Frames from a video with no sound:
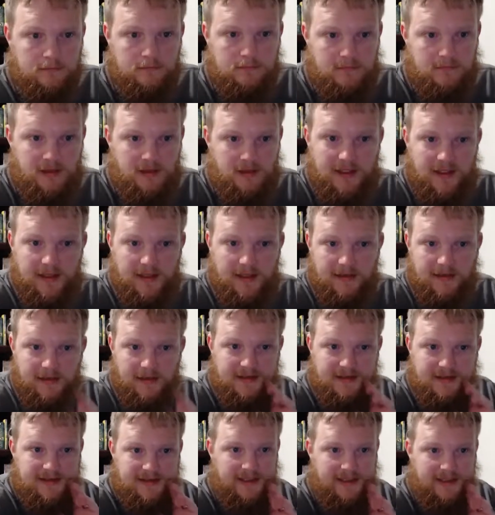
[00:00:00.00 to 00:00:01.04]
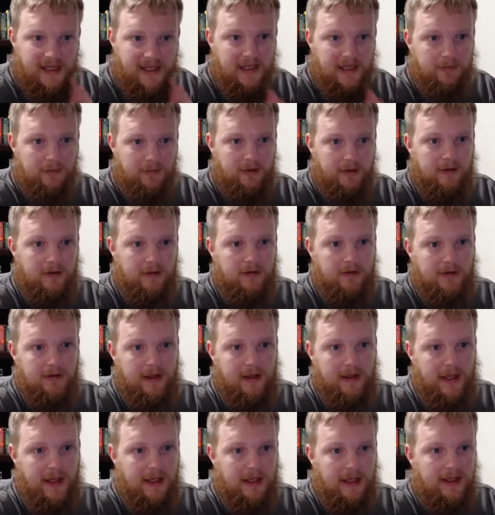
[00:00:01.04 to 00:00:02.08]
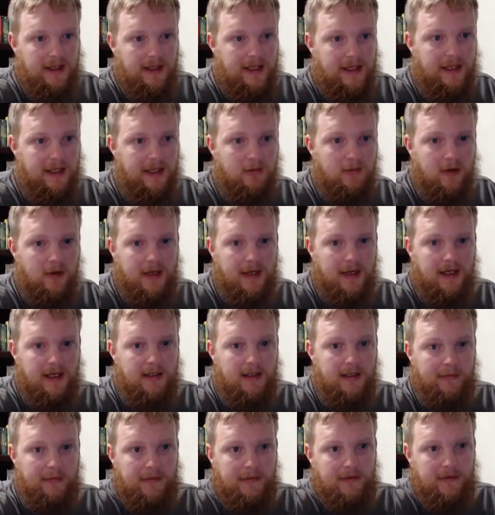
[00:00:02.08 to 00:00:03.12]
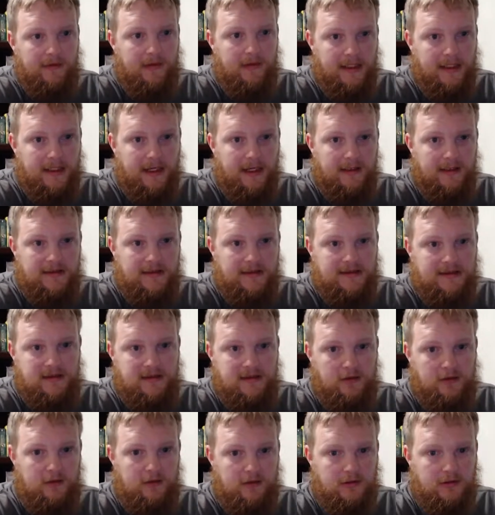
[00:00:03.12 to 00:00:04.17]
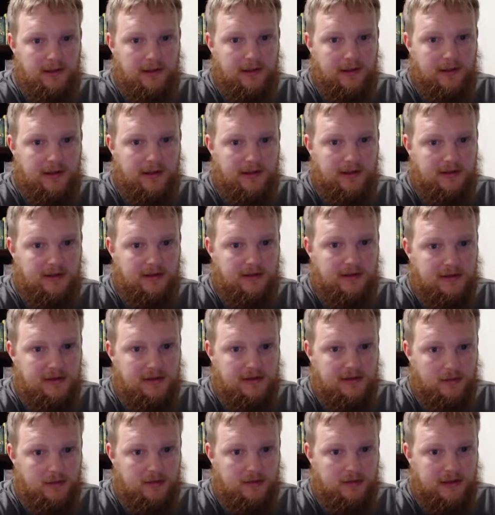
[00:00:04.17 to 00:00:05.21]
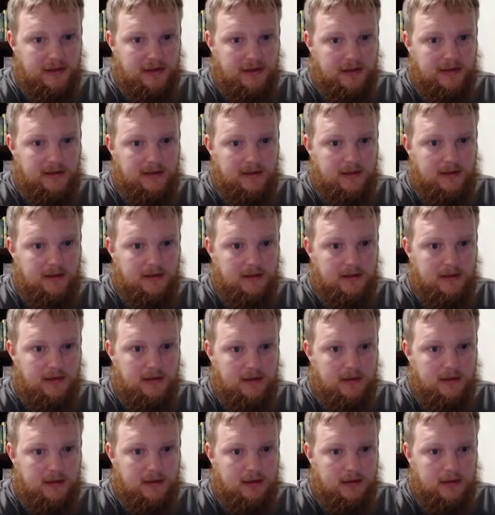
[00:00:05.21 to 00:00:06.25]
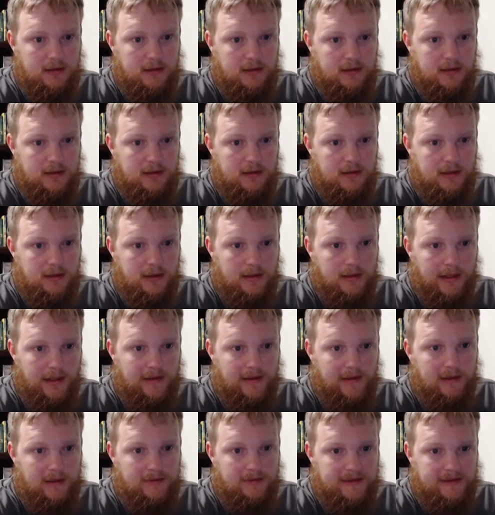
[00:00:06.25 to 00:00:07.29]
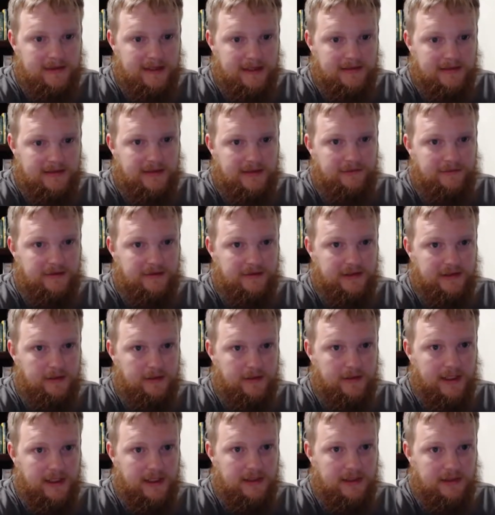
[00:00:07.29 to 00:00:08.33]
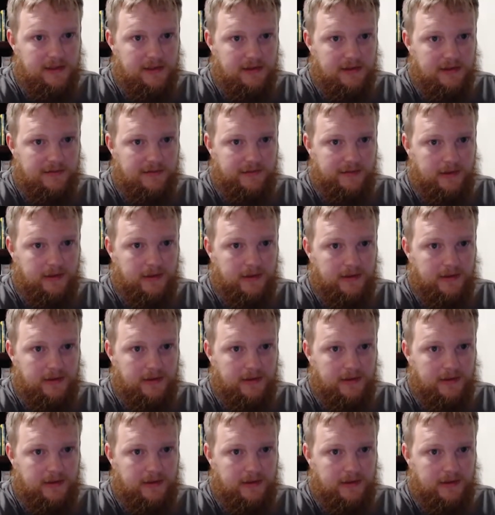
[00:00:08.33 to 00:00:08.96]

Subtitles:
Yeah, and this gamer aim is the guy that stole it and sold it. And then he was asking for donations for it.